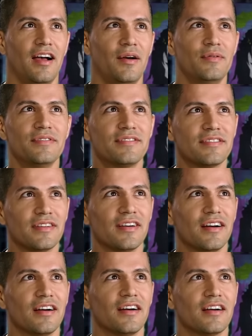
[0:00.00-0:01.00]
I was
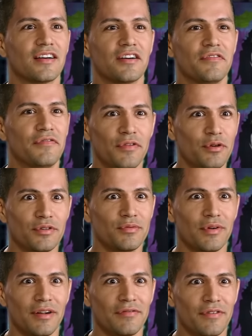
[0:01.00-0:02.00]

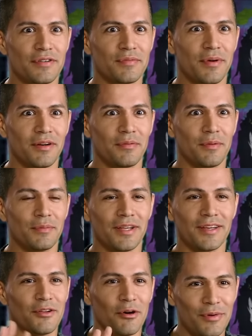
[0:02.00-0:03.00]
confused when I first met him. I'm
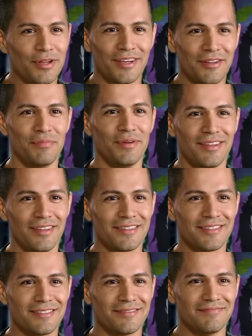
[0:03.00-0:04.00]
like, nobody could be
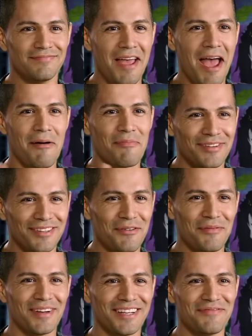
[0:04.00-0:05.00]
this happy.
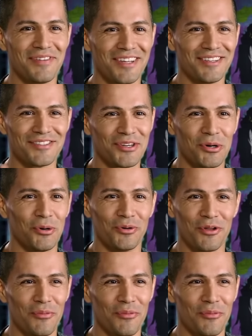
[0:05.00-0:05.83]
Nobody could be this cool.